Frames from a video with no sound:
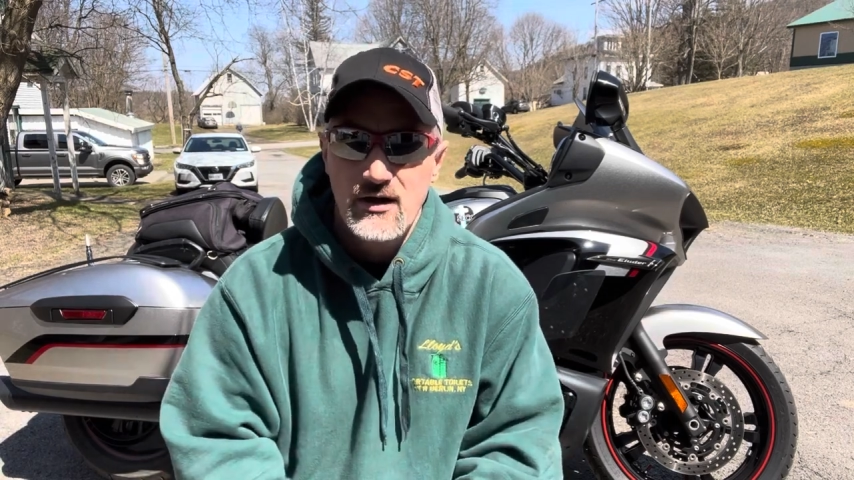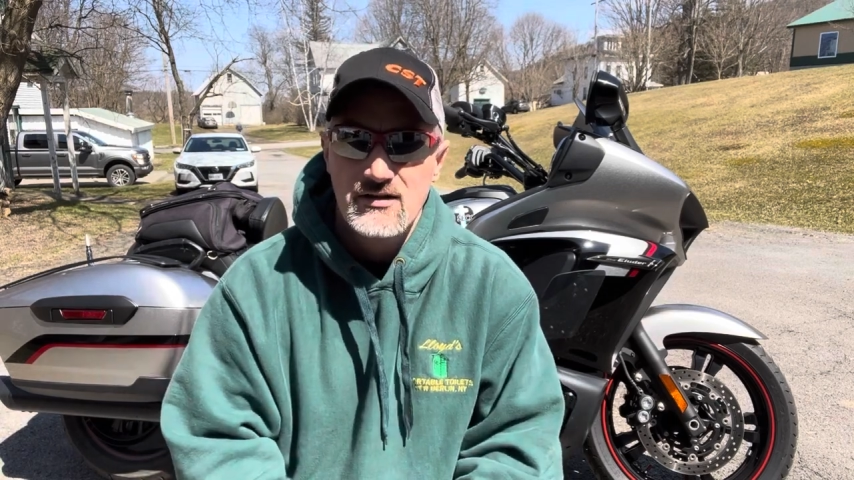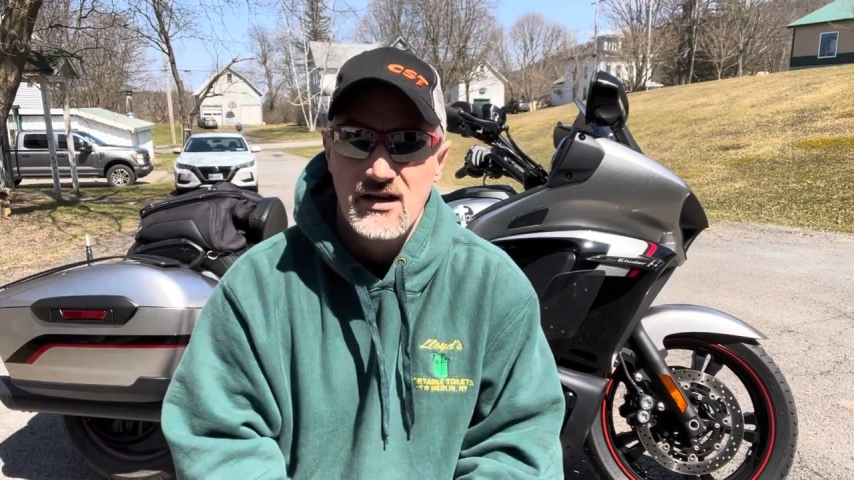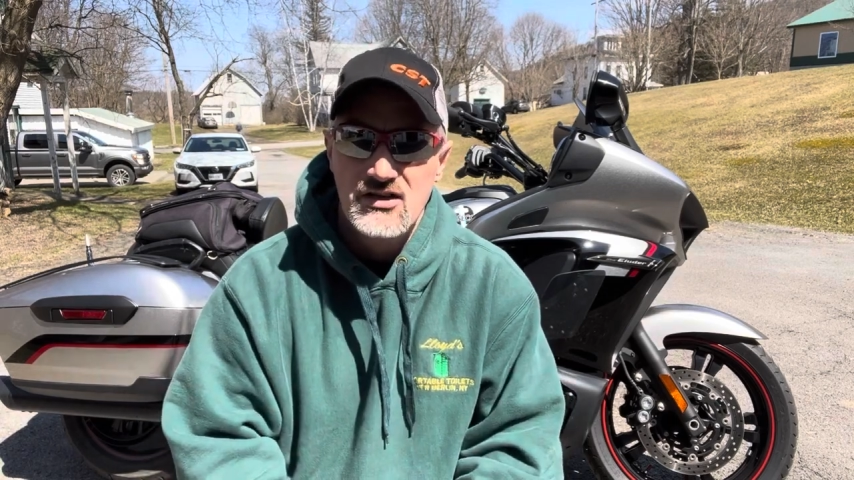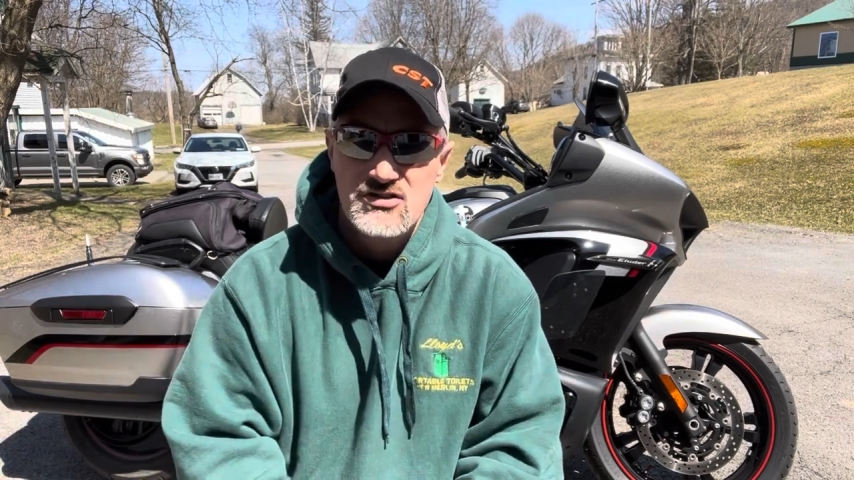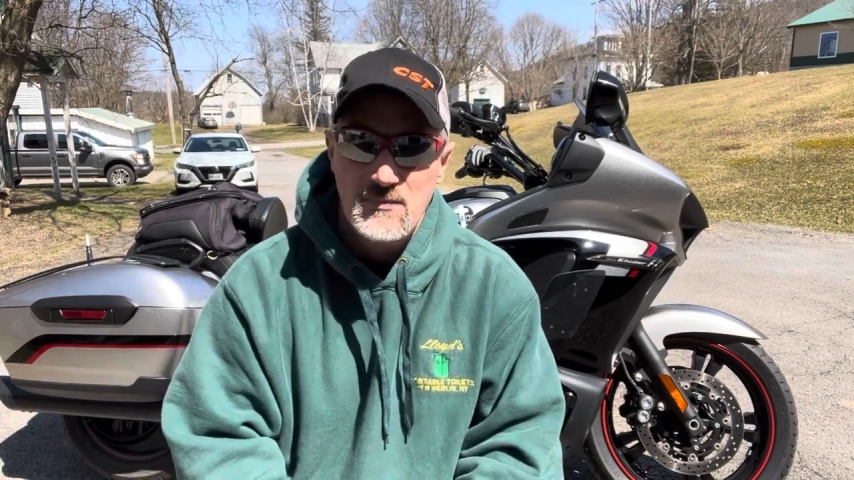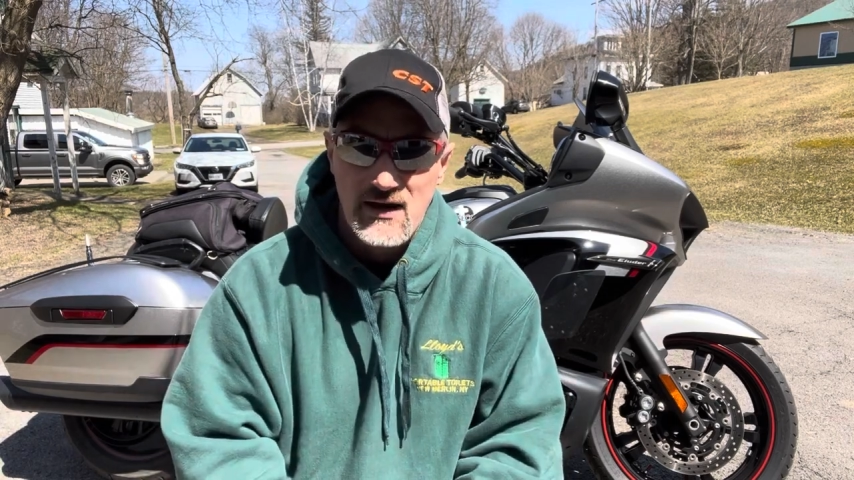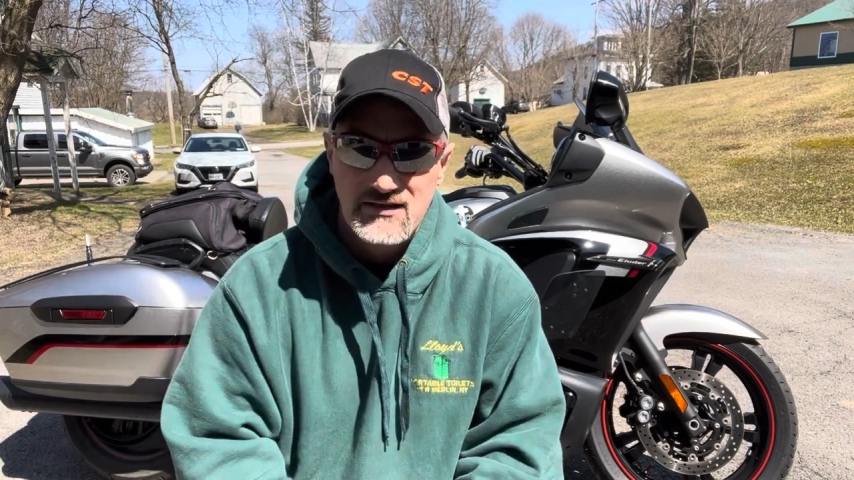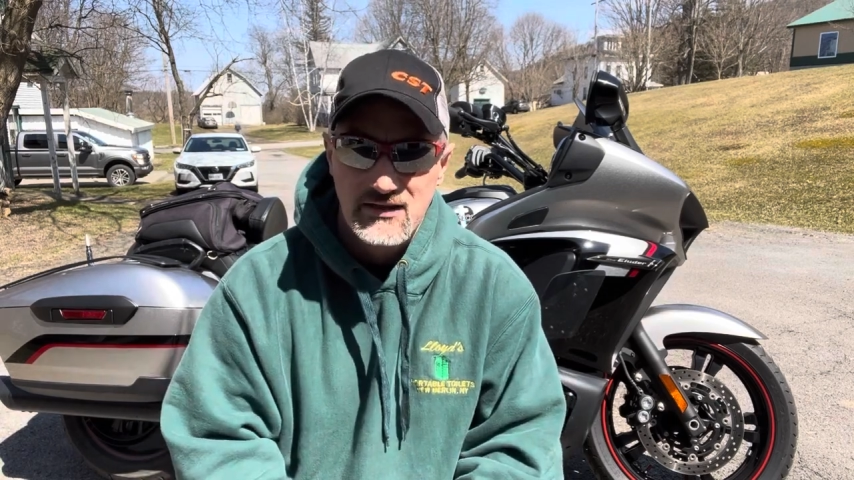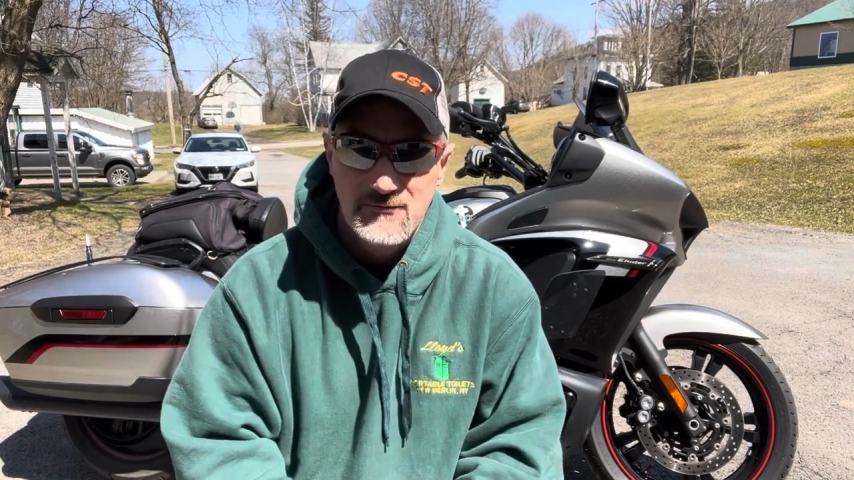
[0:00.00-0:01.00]
I
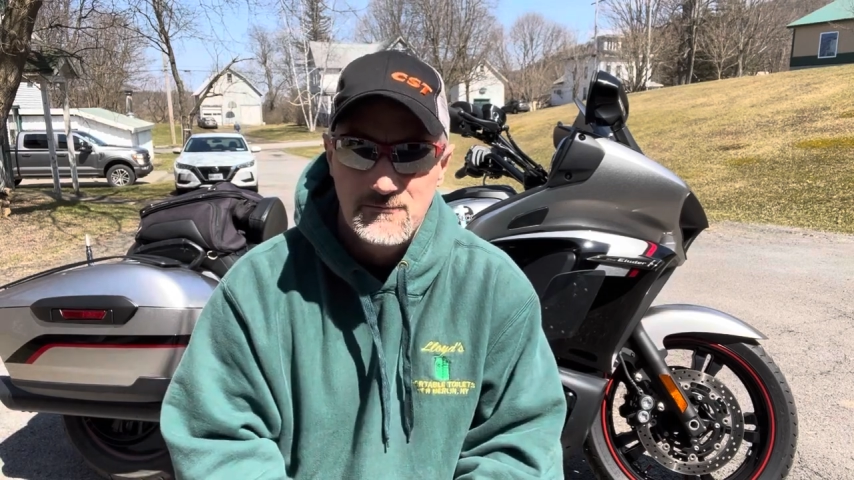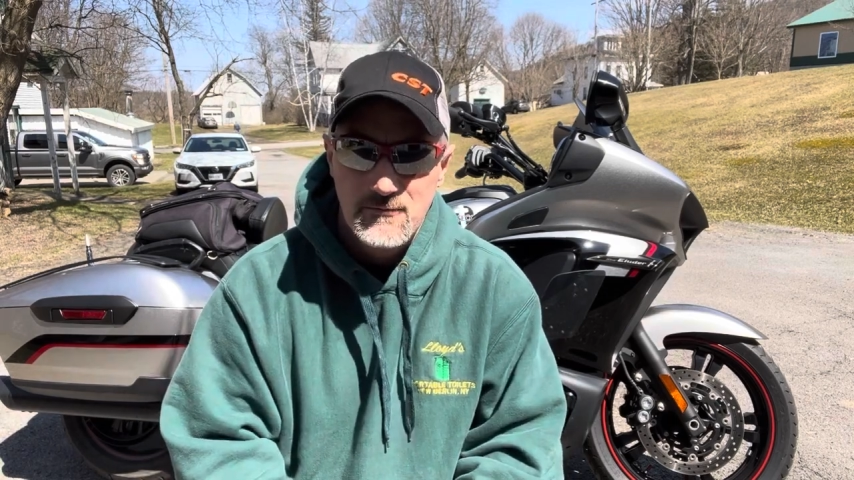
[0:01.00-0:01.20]
expected.